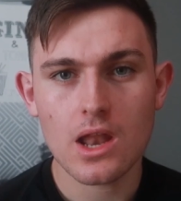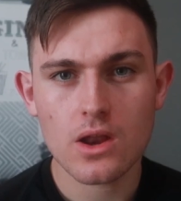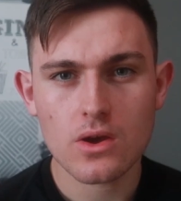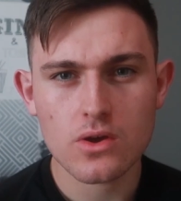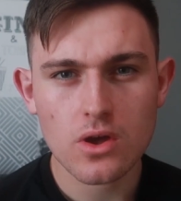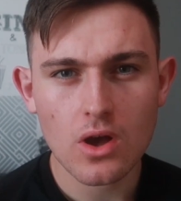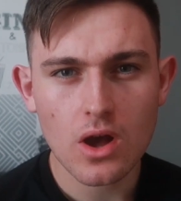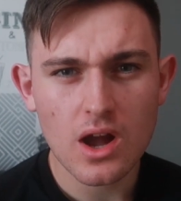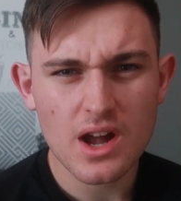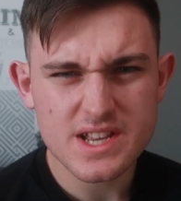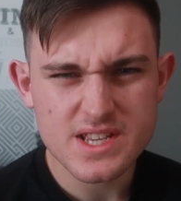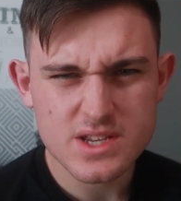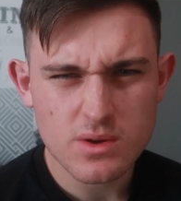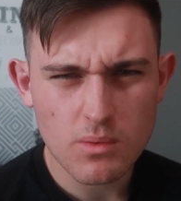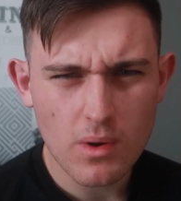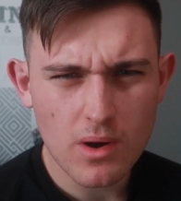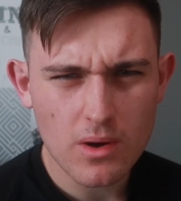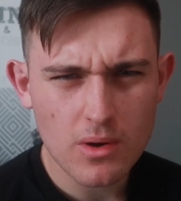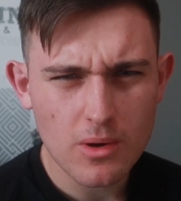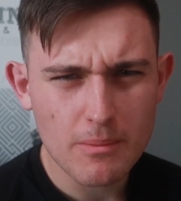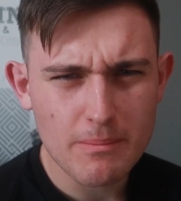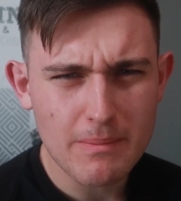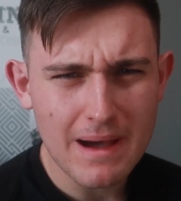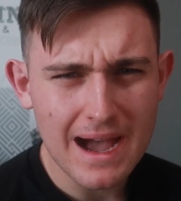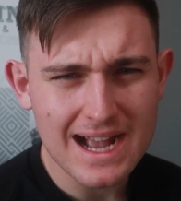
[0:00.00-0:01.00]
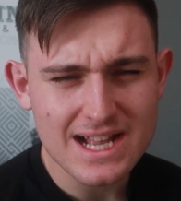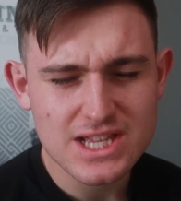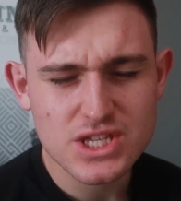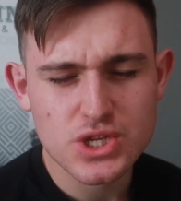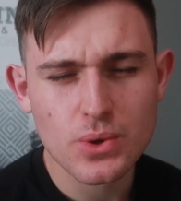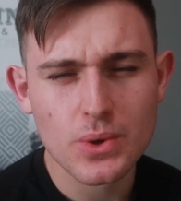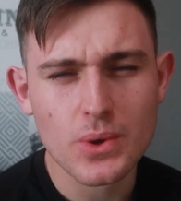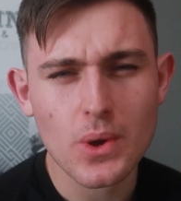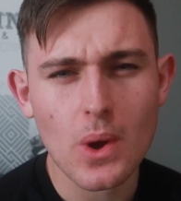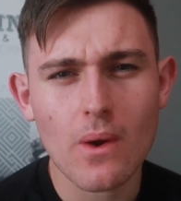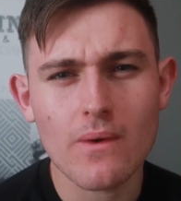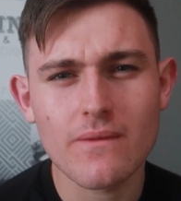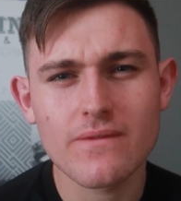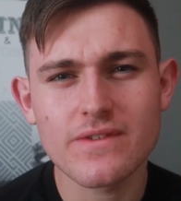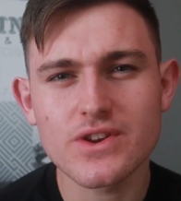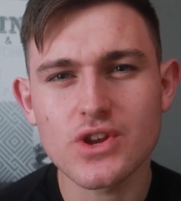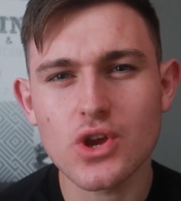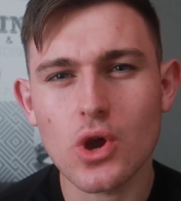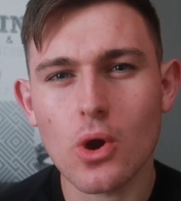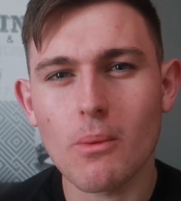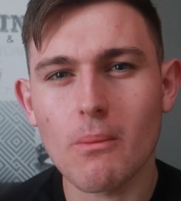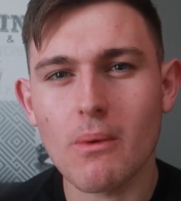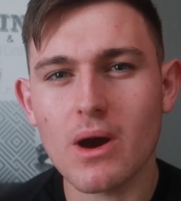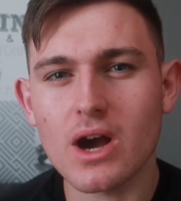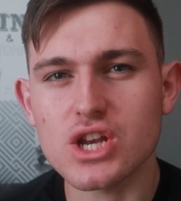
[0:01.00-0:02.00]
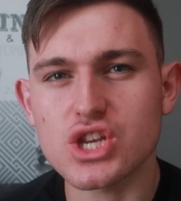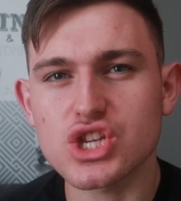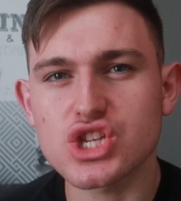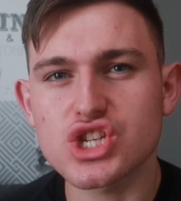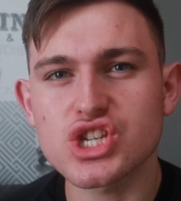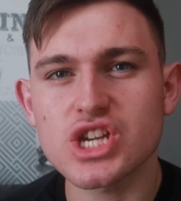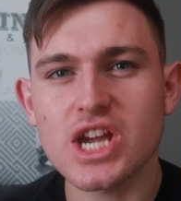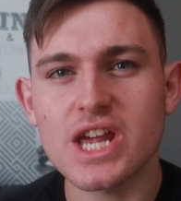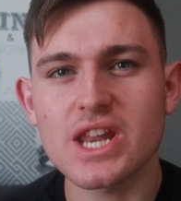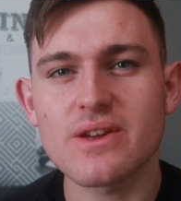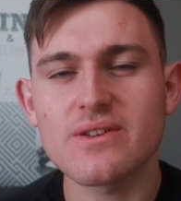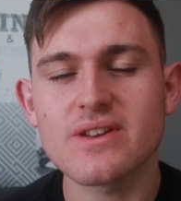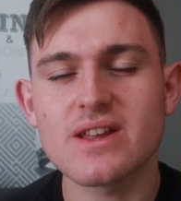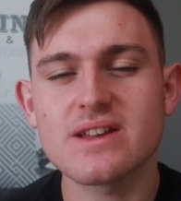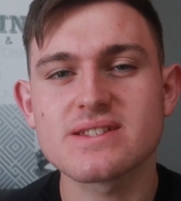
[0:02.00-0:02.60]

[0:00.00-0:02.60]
Hello guys and welcome back to another video on my channel.